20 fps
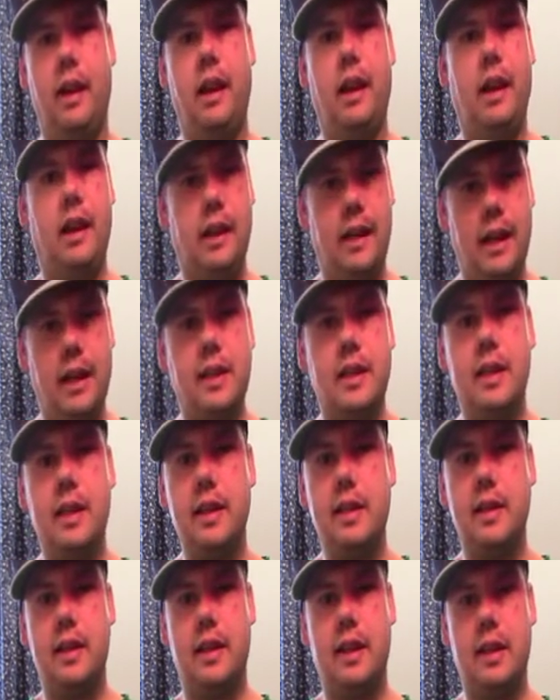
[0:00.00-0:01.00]

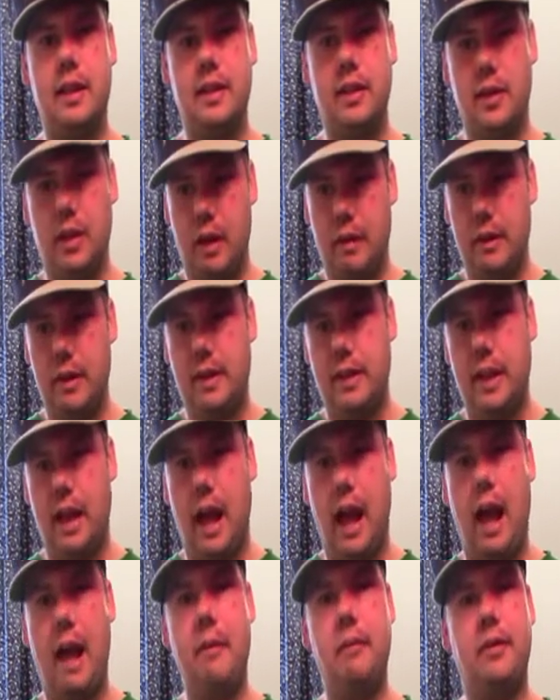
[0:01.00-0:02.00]
this service that
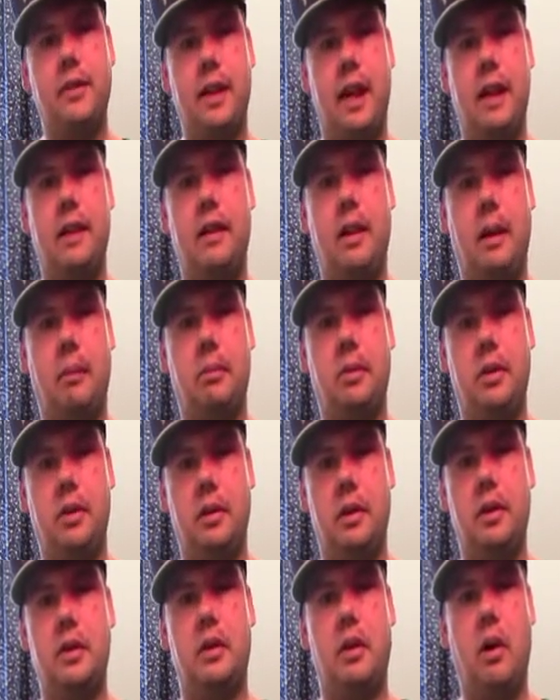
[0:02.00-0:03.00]
I'm signed up to
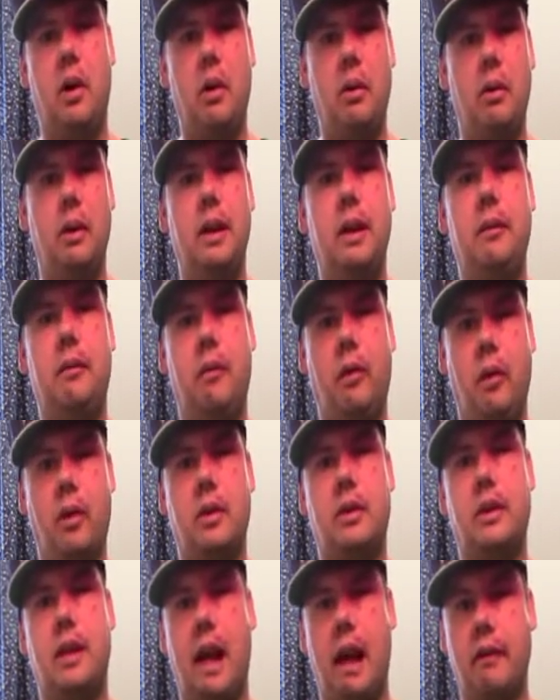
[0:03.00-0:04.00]
is only for
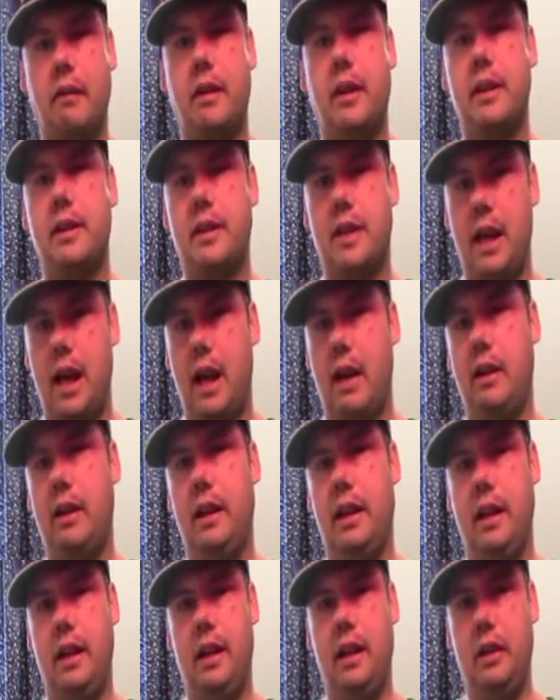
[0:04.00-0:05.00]
Tompkins
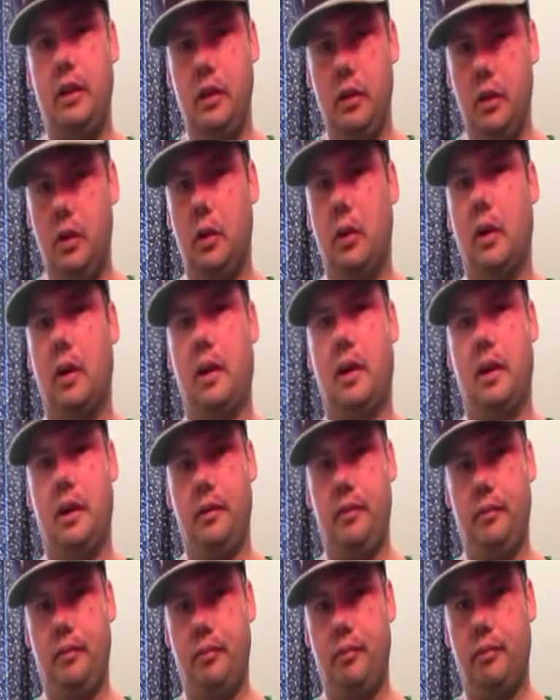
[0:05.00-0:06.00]
County, New York.
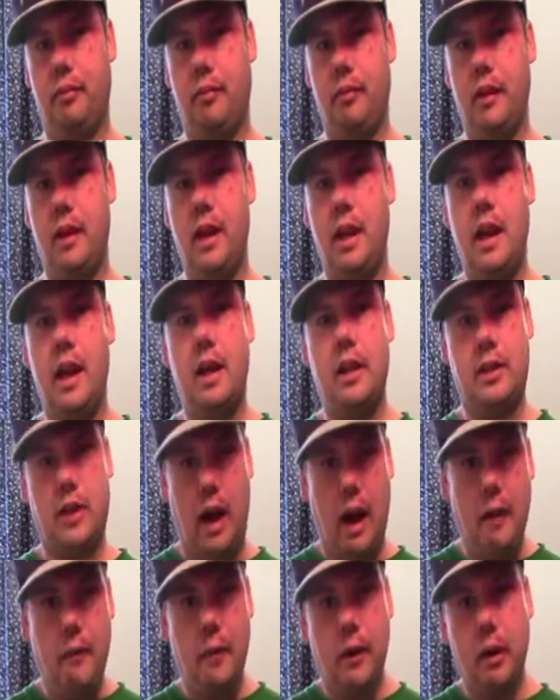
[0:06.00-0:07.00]

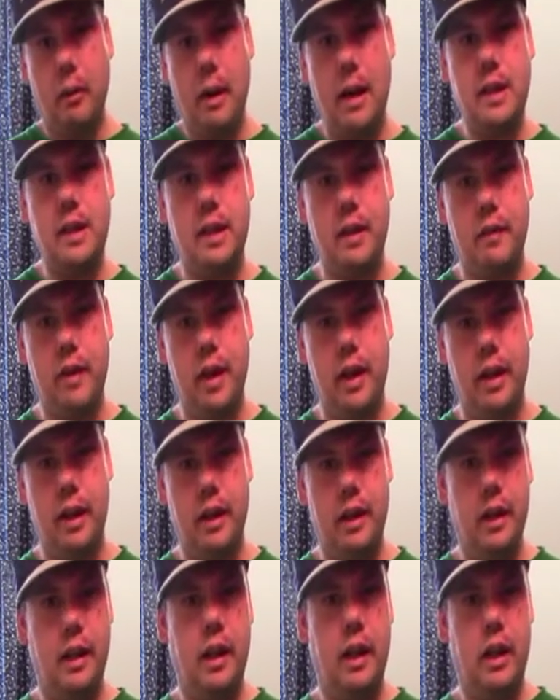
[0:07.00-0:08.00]
Sorry for the rest of you.
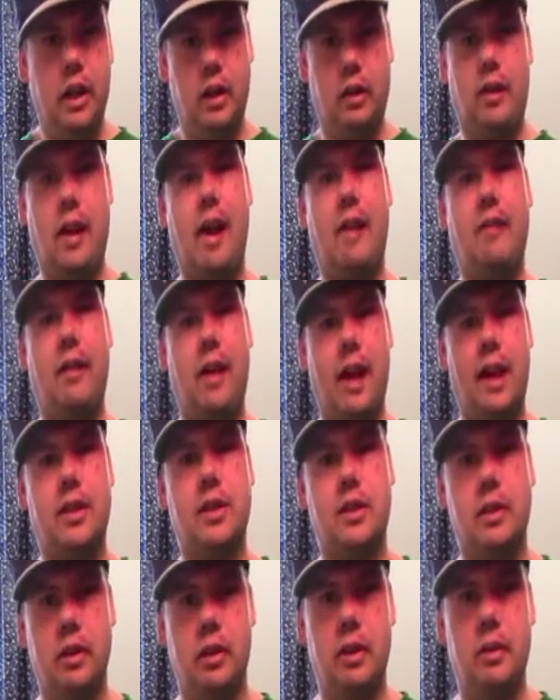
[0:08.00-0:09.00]
You're kind of
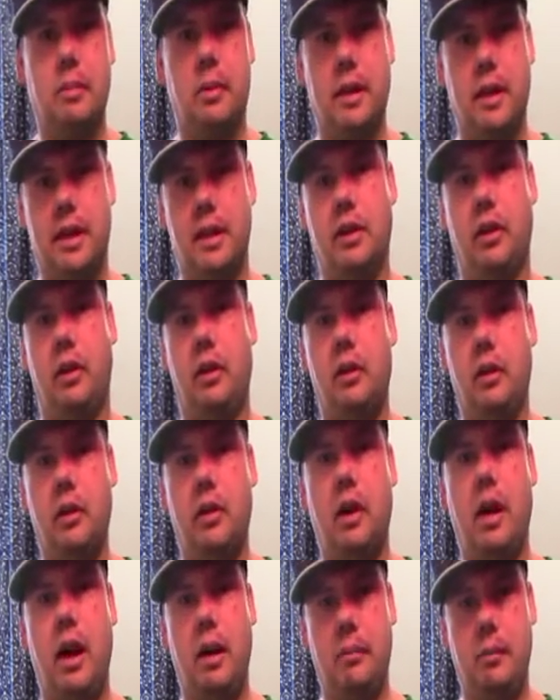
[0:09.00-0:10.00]
excluded because it's a local
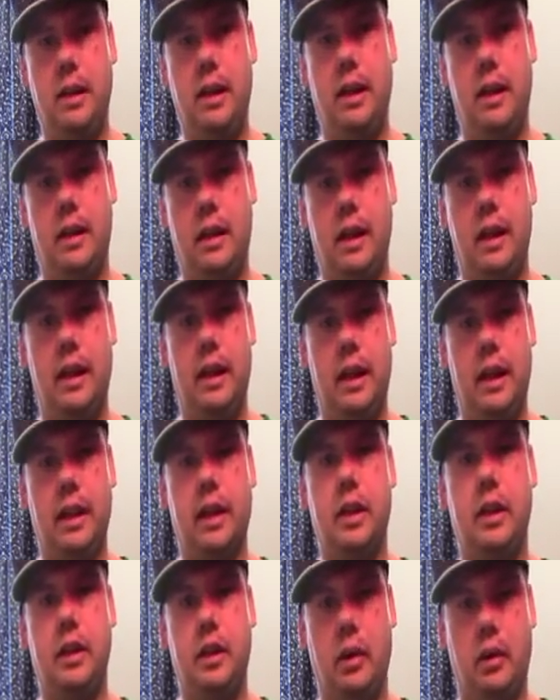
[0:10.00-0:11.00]
company in
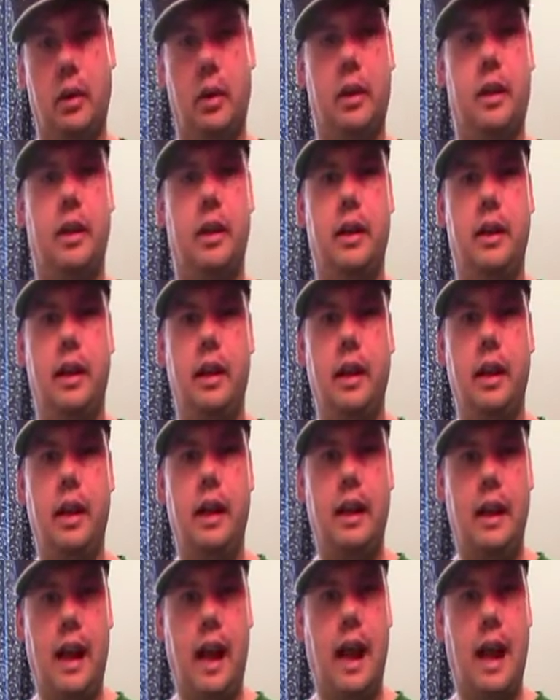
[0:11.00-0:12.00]
Ithaca, New York
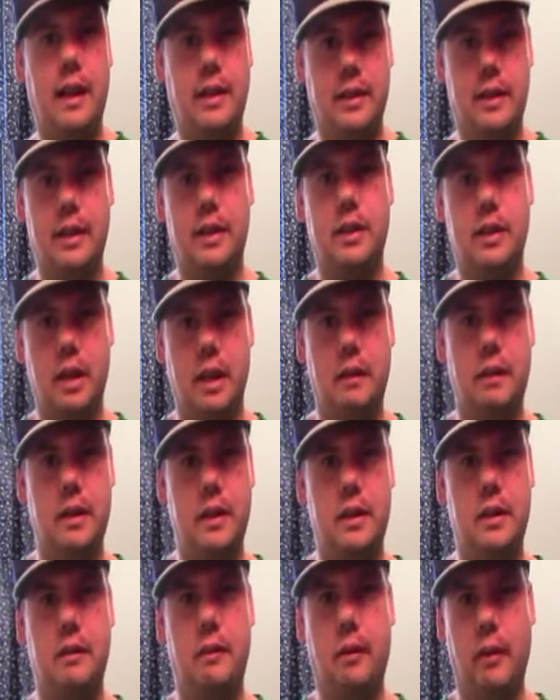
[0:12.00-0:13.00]
that has this
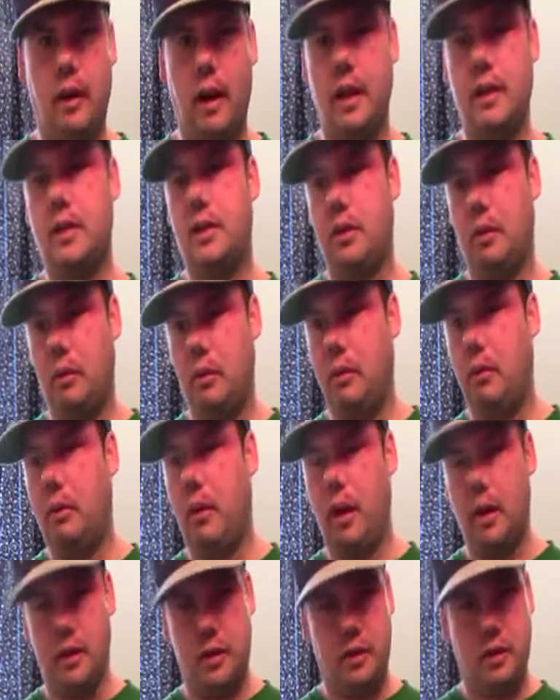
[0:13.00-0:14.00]
service for us, so
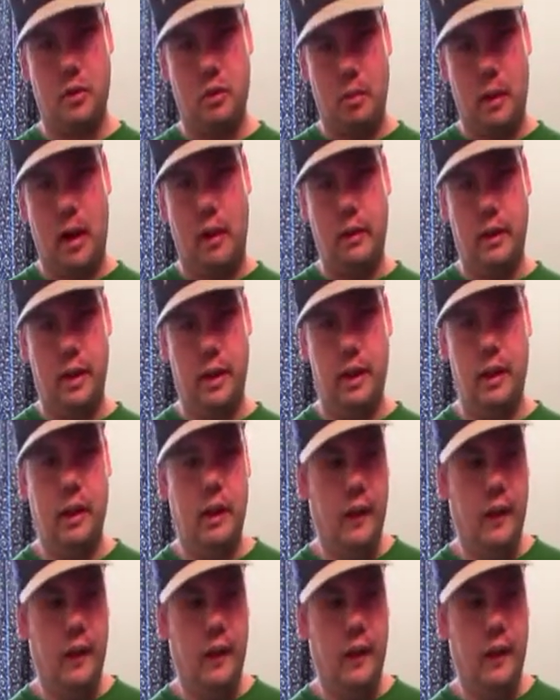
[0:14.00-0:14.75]
us surrounding